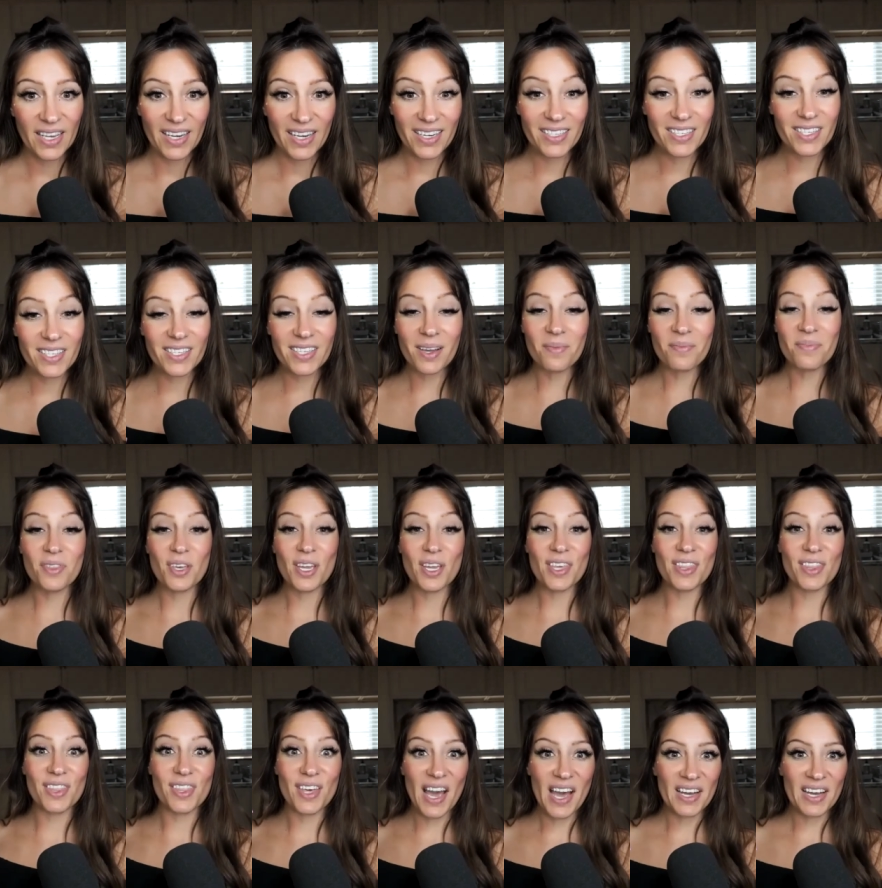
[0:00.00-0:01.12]
It's
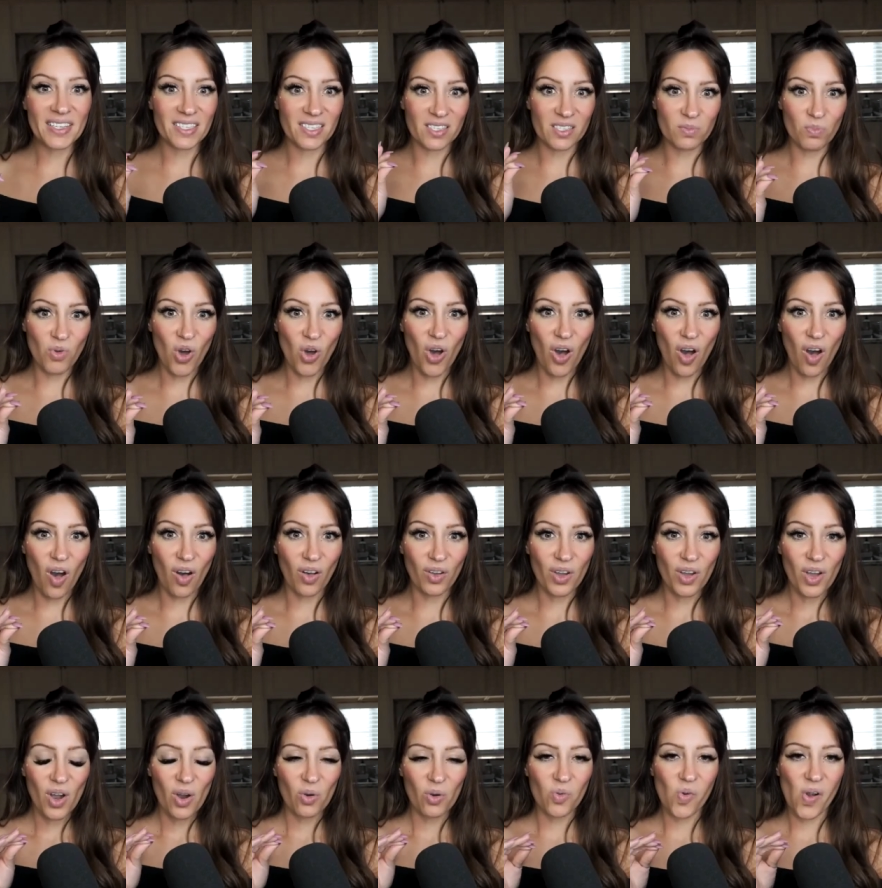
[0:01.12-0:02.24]
something that small
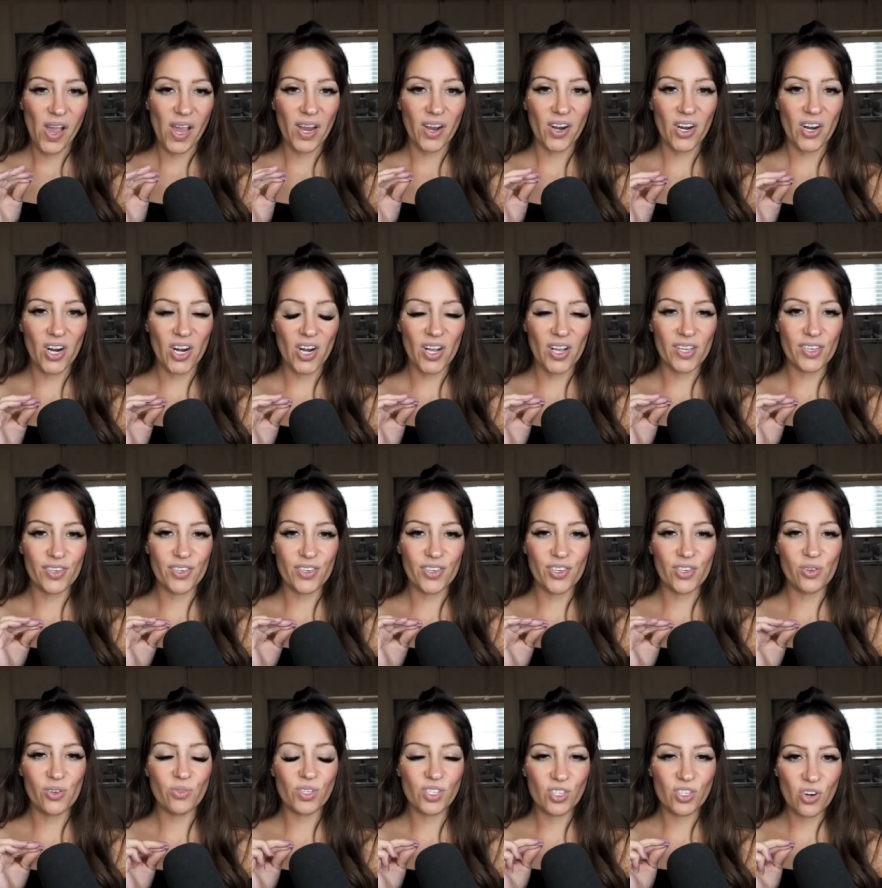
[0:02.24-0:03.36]
where
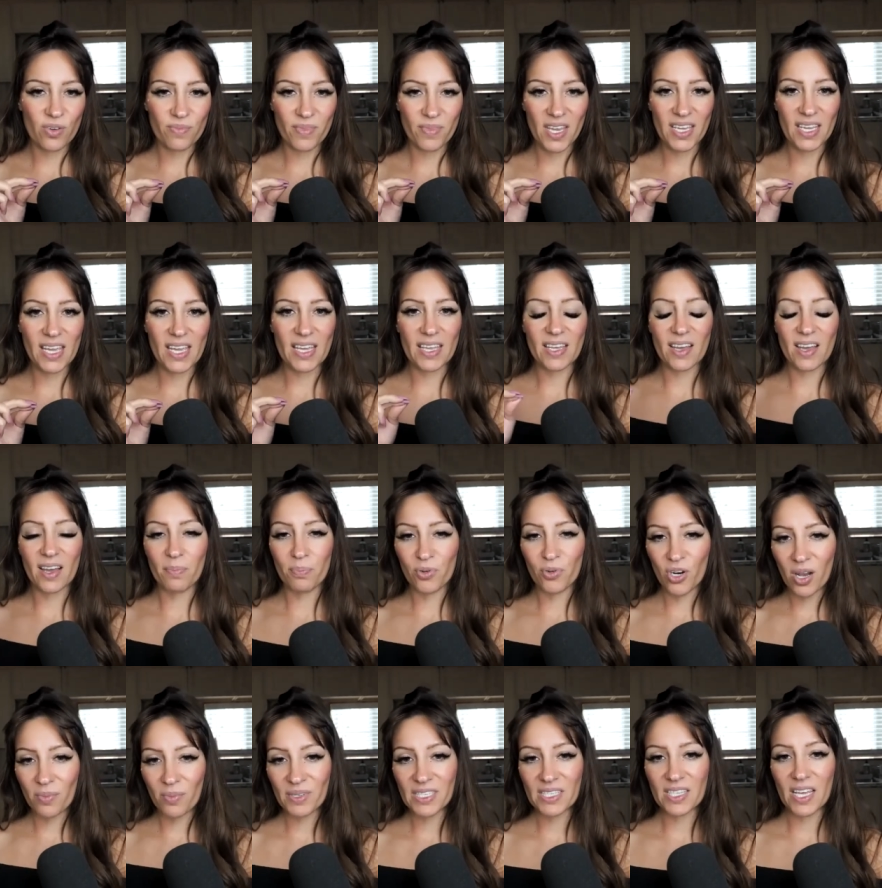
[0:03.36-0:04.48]
you start making a
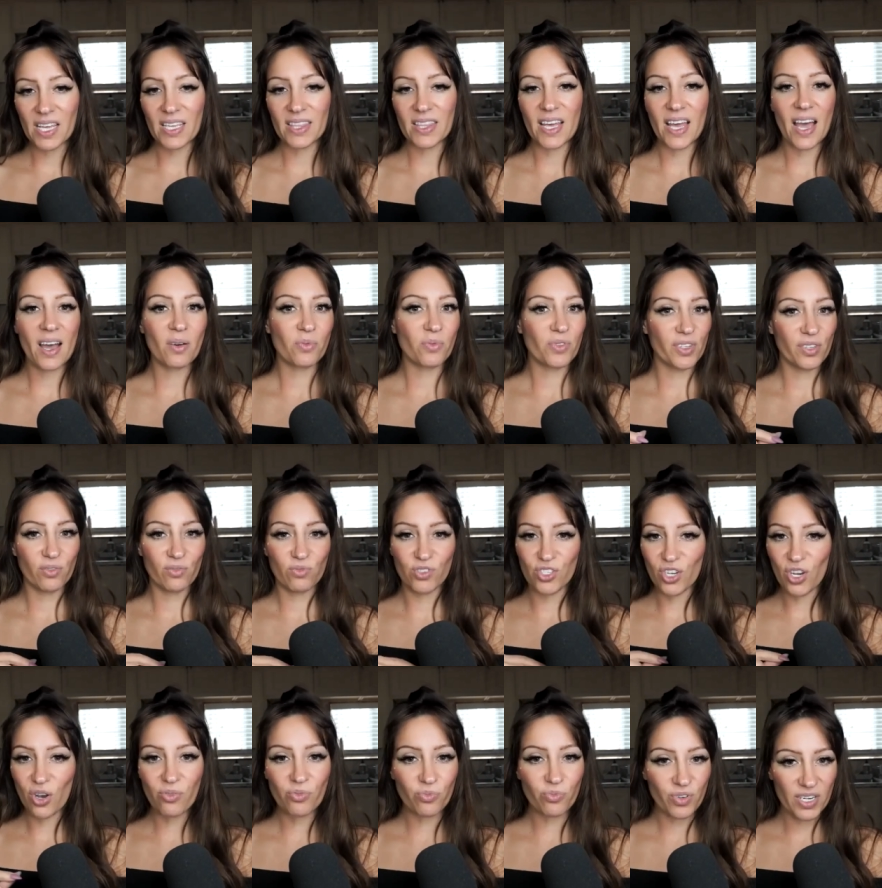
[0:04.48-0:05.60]
promise like that, where you
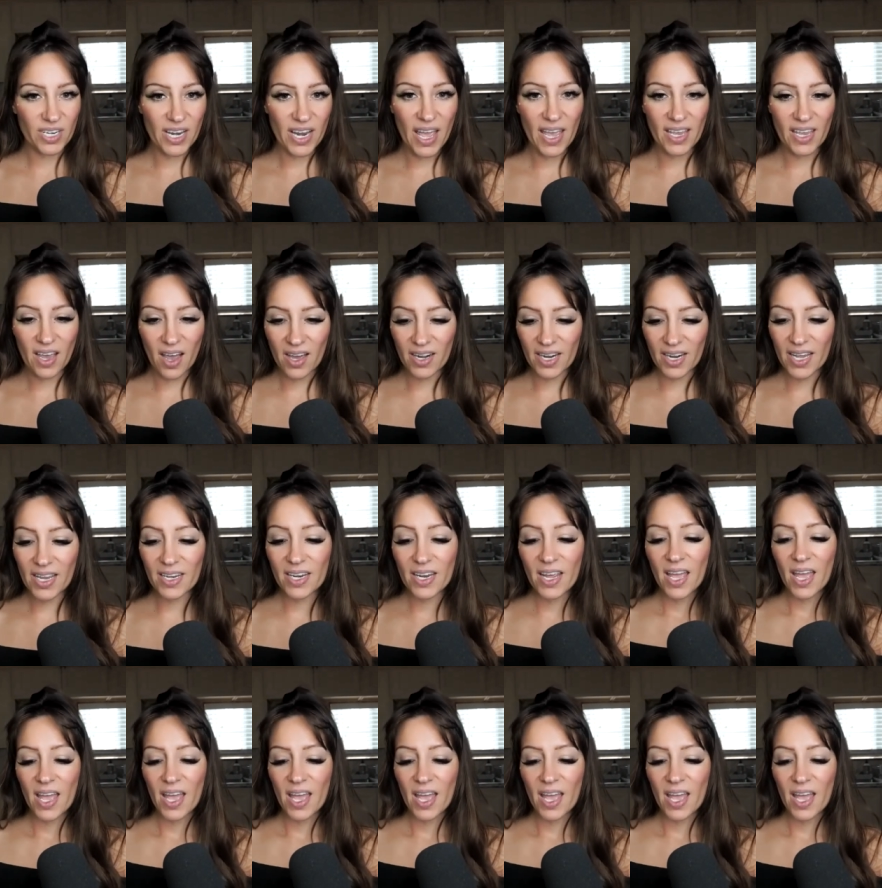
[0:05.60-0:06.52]
don't renege on it